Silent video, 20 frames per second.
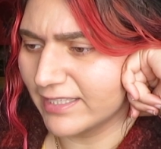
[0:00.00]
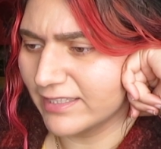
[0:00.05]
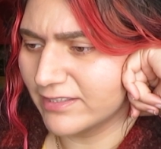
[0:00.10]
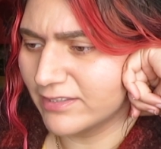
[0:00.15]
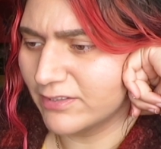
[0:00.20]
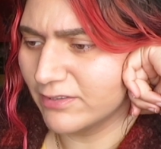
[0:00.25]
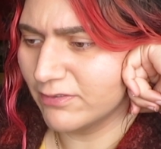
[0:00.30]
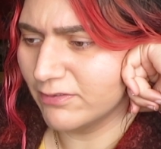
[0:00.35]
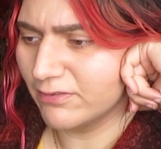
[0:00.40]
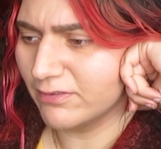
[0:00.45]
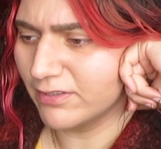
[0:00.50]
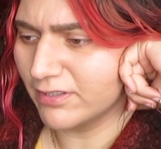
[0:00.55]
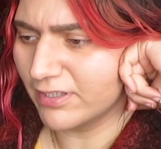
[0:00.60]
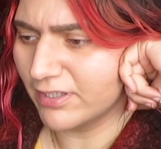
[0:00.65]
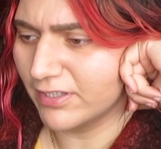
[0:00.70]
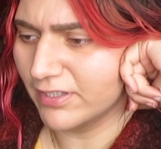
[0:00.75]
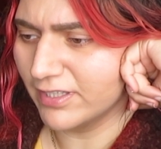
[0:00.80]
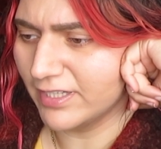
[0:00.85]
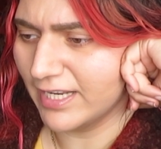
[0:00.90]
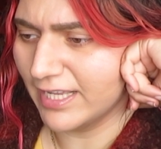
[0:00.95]
Dude, they're
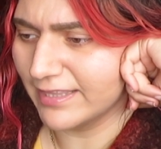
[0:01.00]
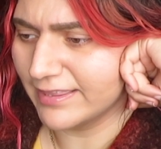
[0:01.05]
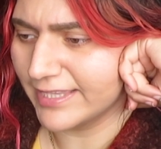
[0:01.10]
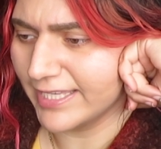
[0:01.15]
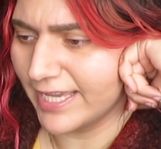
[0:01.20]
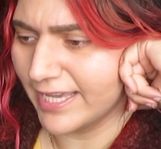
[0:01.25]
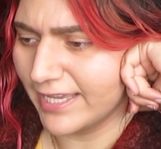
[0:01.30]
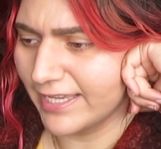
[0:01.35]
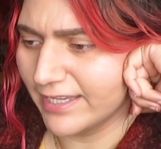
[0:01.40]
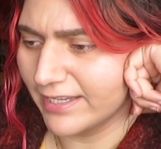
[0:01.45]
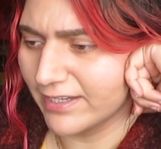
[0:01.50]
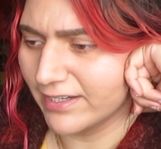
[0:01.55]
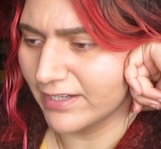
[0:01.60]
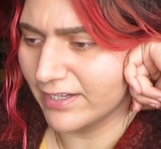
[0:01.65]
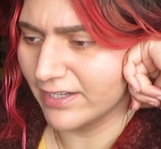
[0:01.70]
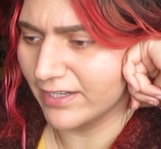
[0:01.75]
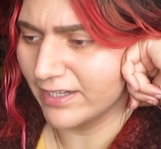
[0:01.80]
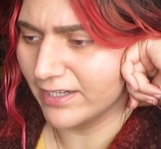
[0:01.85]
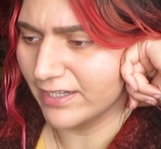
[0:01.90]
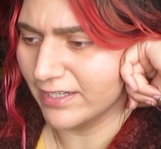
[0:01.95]
good at that
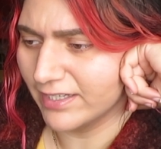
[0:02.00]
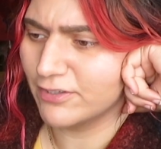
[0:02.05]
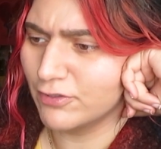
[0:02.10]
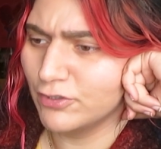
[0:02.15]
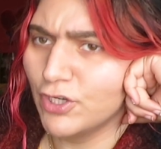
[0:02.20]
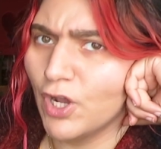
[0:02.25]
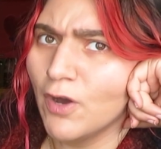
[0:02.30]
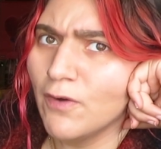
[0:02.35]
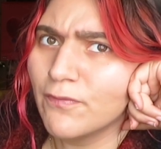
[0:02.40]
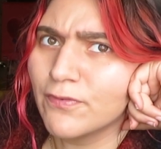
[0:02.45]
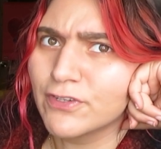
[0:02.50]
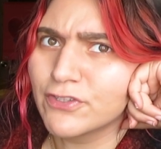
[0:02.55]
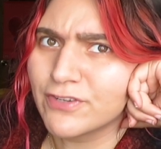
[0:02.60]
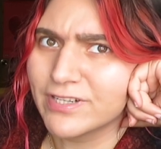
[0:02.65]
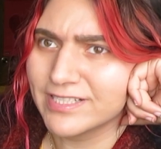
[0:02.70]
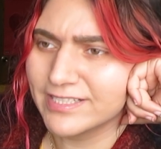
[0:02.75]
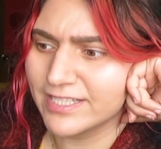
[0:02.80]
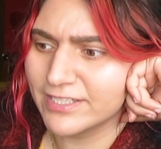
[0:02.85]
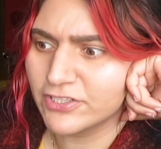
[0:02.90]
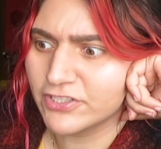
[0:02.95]
here. They're known for
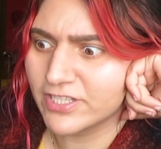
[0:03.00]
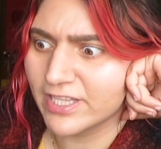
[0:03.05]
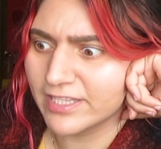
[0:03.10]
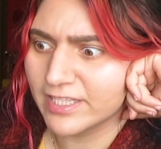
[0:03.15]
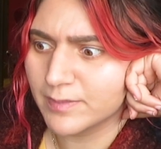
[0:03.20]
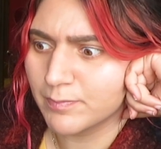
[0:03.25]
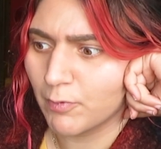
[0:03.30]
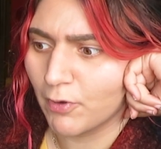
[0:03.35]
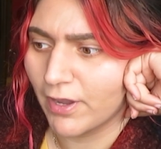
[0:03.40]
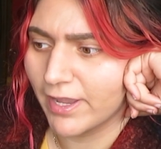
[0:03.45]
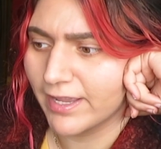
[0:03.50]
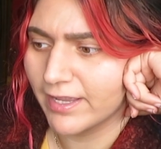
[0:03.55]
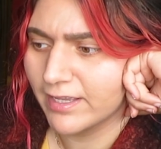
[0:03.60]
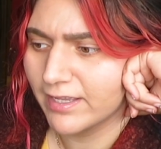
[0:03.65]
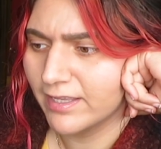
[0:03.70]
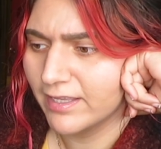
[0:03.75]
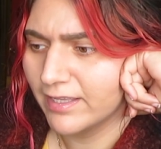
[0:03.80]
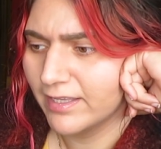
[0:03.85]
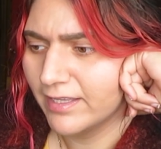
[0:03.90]
transitions at this point.